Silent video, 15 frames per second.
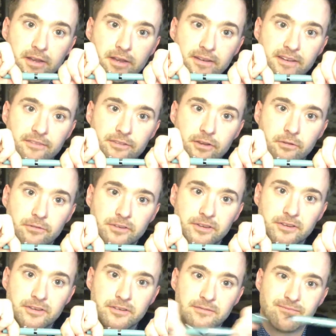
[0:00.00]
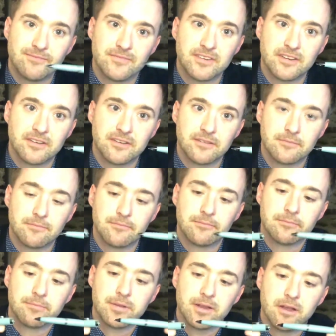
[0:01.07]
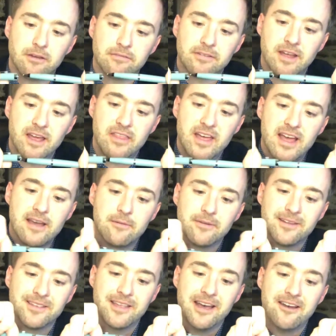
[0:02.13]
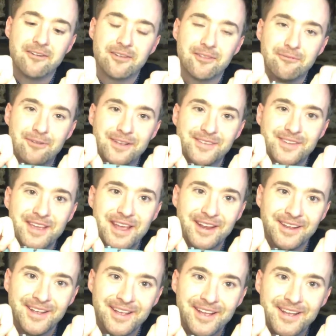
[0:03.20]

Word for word: Difficult to pull off like that without risking